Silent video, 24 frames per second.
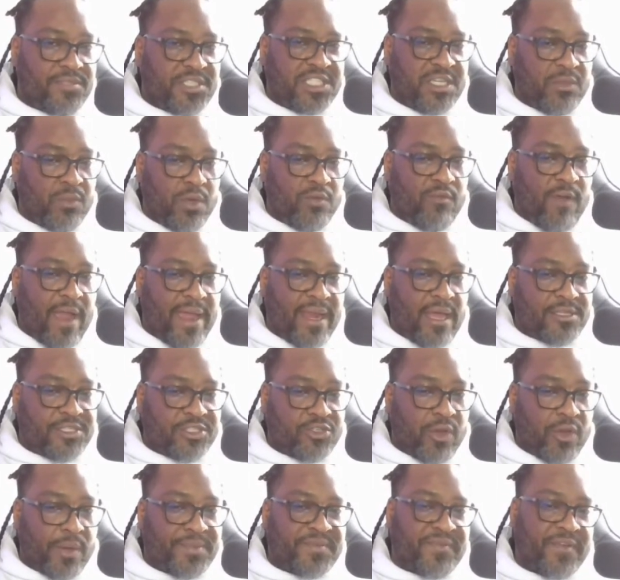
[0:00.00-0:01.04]
she would write out
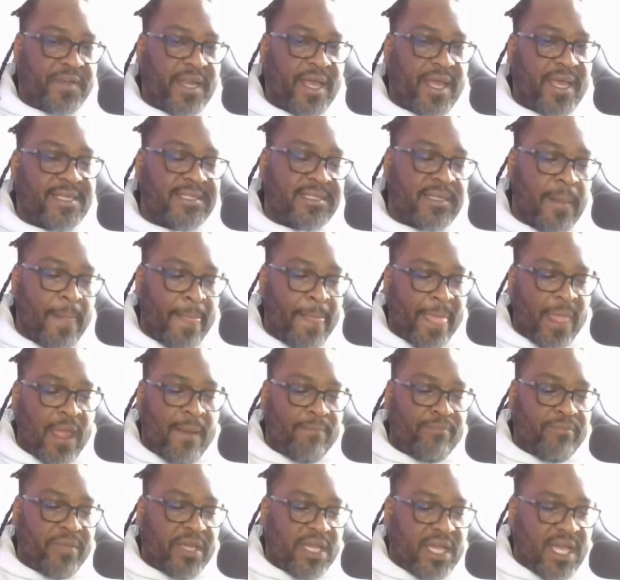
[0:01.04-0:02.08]
scripts for Ness.
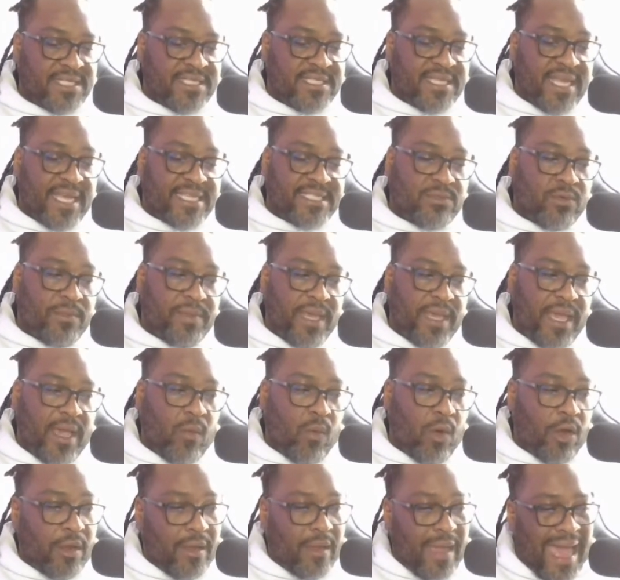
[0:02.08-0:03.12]
Because Ness would be at
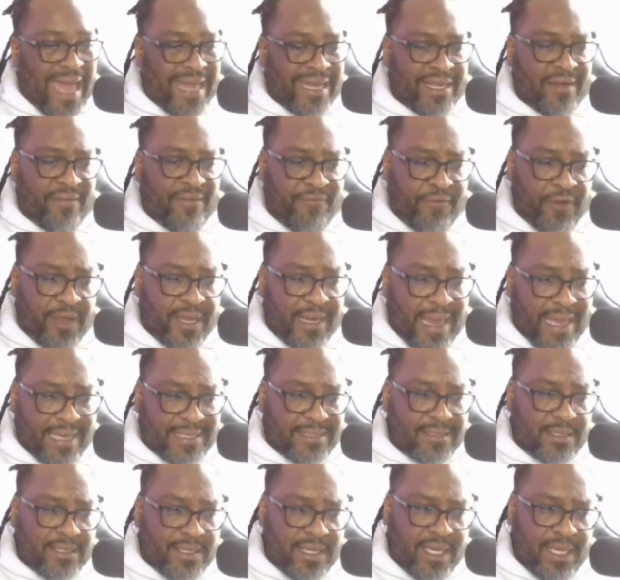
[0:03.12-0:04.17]
work. I need a friend
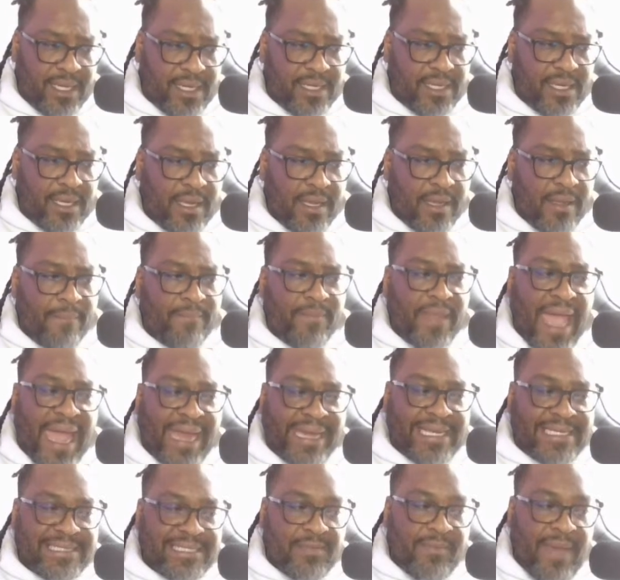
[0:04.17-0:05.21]
like Heaty.
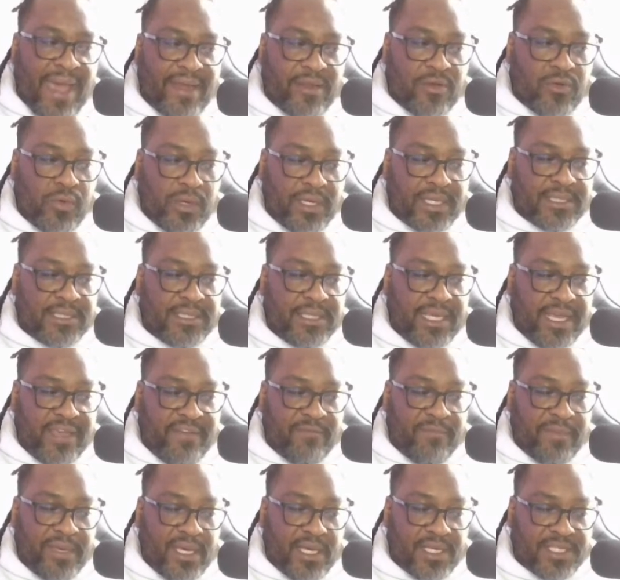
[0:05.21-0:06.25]
I need somebody who can
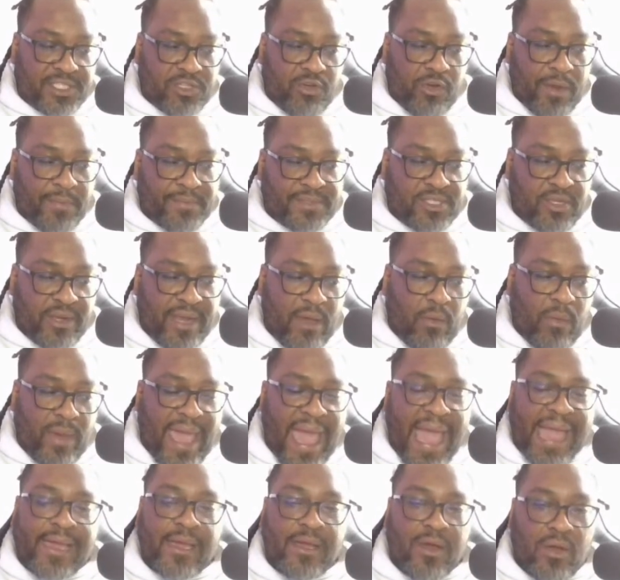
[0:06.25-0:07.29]
give me a script so that
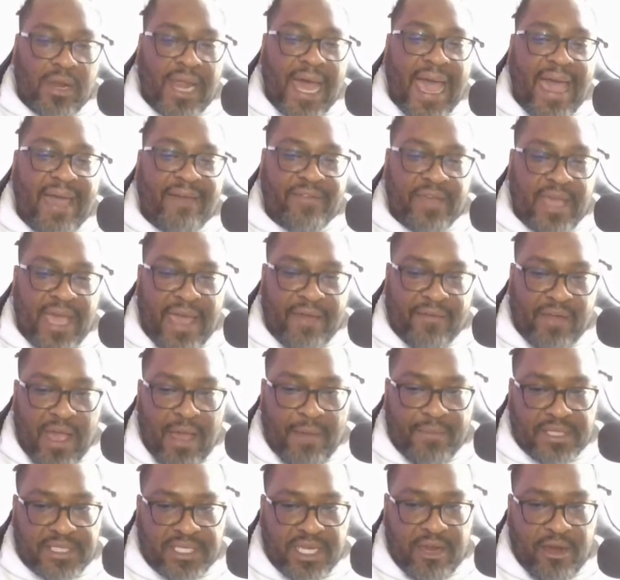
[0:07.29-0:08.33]
way I can go live and have
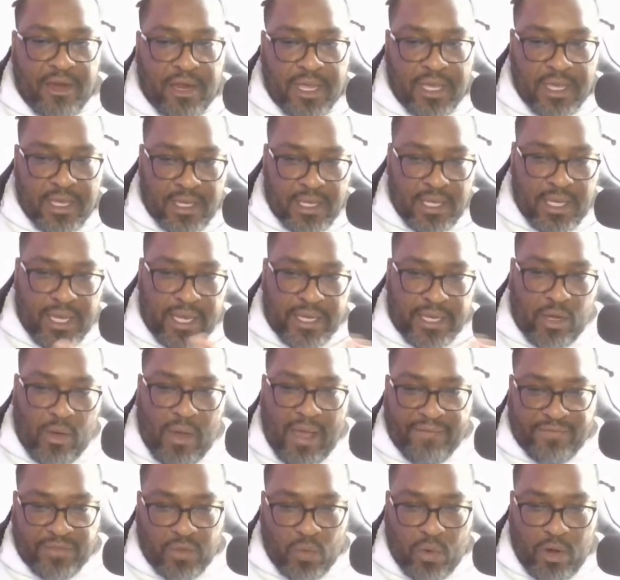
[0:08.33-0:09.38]
commentary and
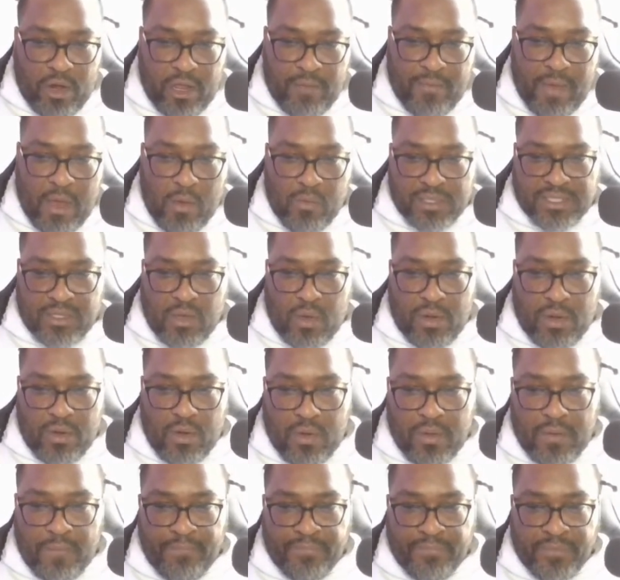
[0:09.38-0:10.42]
don't have to worry about what's going
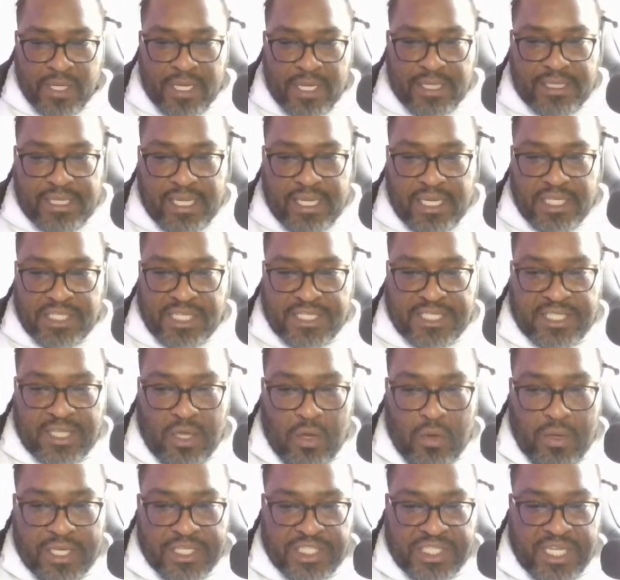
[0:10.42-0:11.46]
on. Diddy just
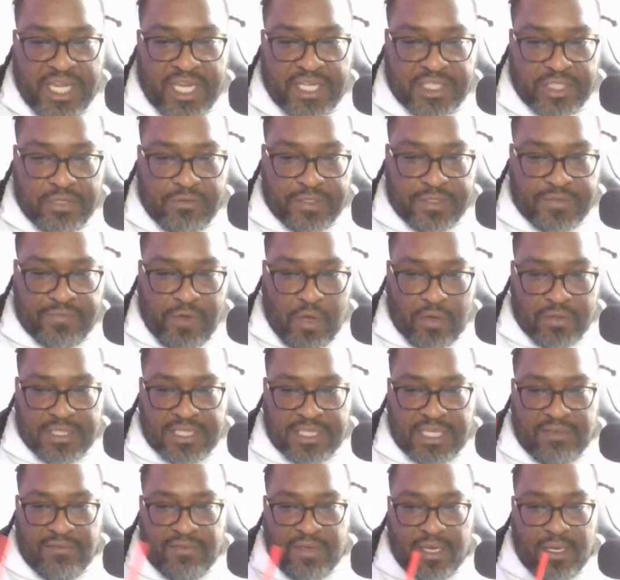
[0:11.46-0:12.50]
sold his shares to his
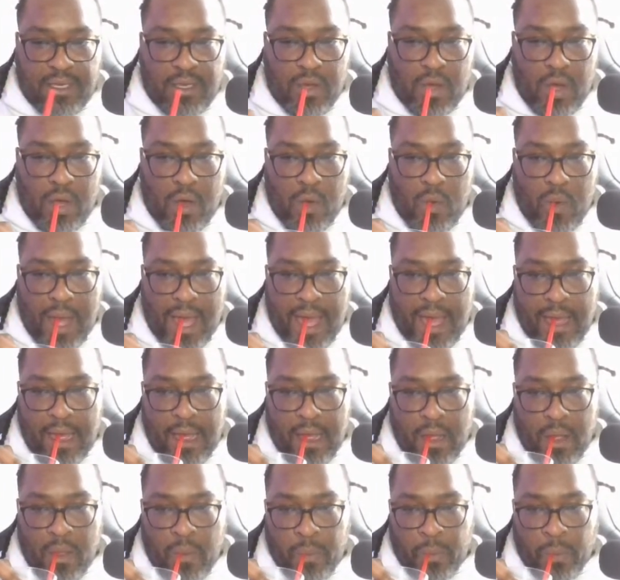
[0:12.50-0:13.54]
Bulk TV. Oh,
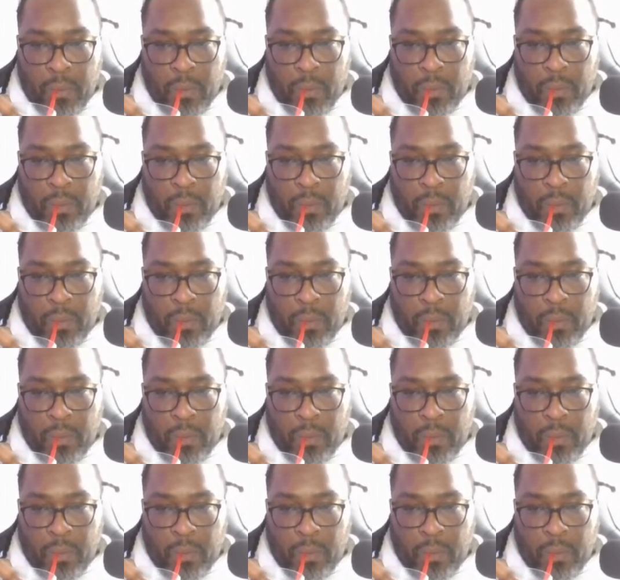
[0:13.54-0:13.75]
wow.